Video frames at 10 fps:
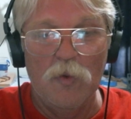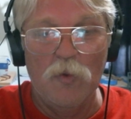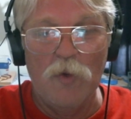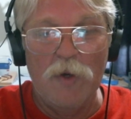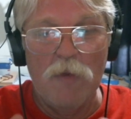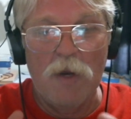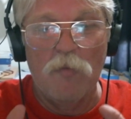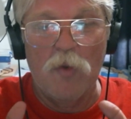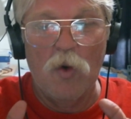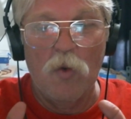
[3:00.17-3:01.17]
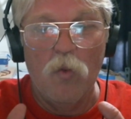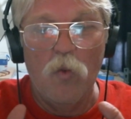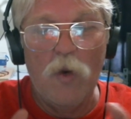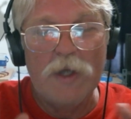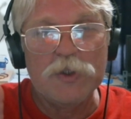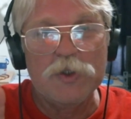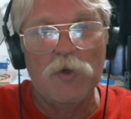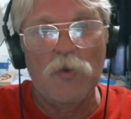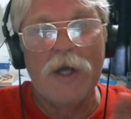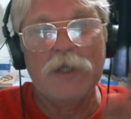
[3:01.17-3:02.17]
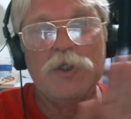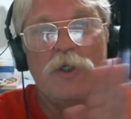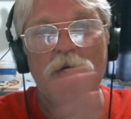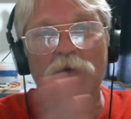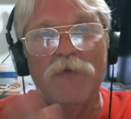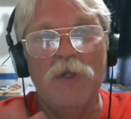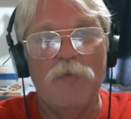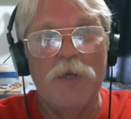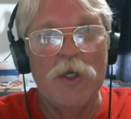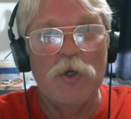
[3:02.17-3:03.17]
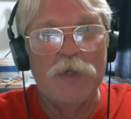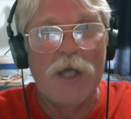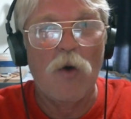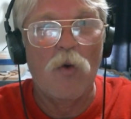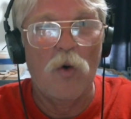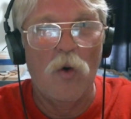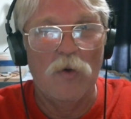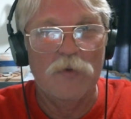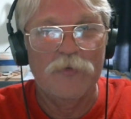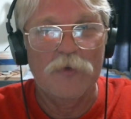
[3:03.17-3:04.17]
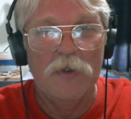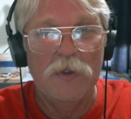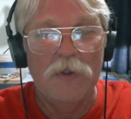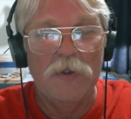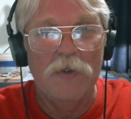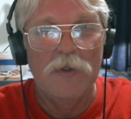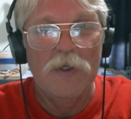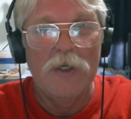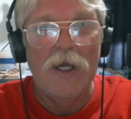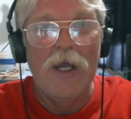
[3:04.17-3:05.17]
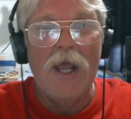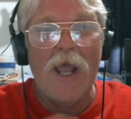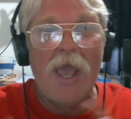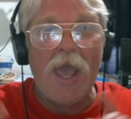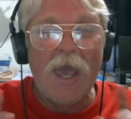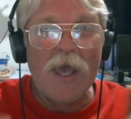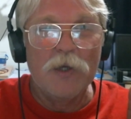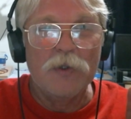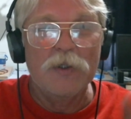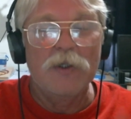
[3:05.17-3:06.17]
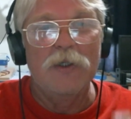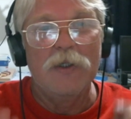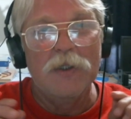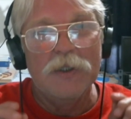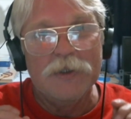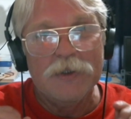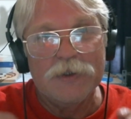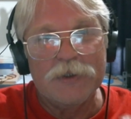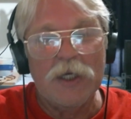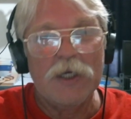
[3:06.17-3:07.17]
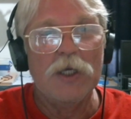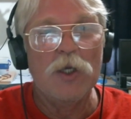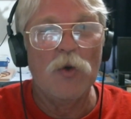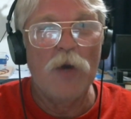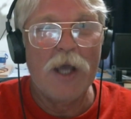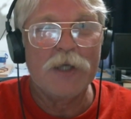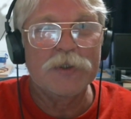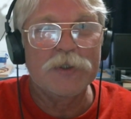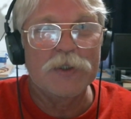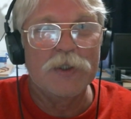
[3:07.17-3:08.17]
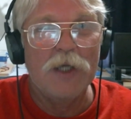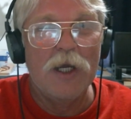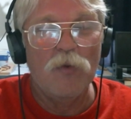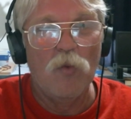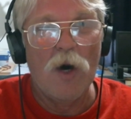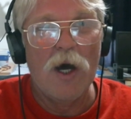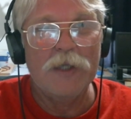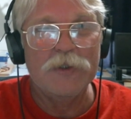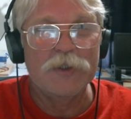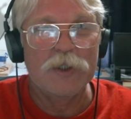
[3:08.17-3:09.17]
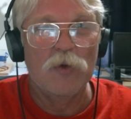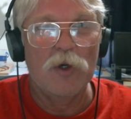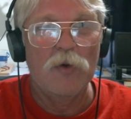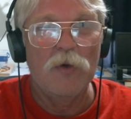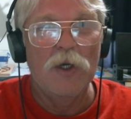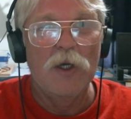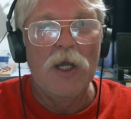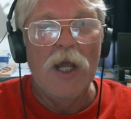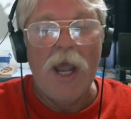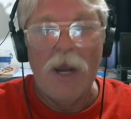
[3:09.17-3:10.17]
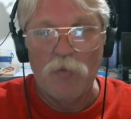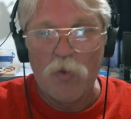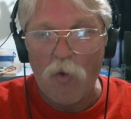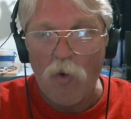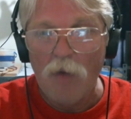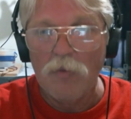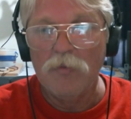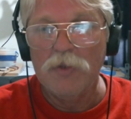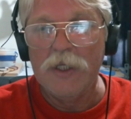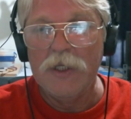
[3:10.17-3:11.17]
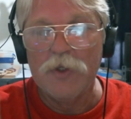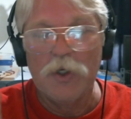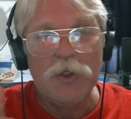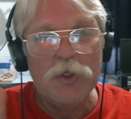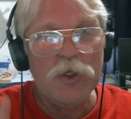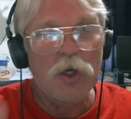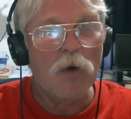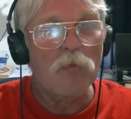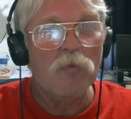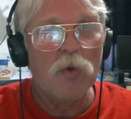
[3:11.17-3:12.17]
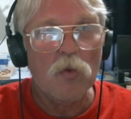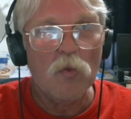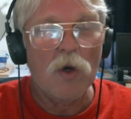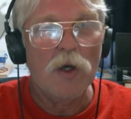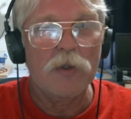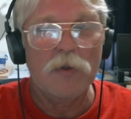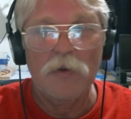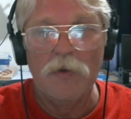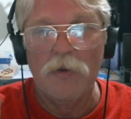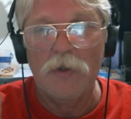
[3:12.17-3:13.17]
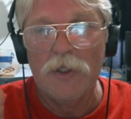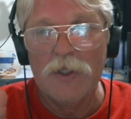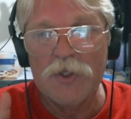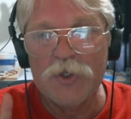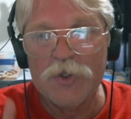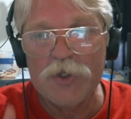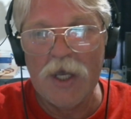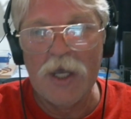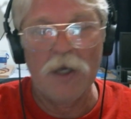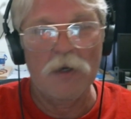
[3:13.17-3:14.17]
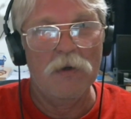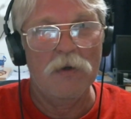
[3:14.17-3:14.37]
remember which direction you're flipping your dowel holes and setting your X and Y zero. And probably the number one thing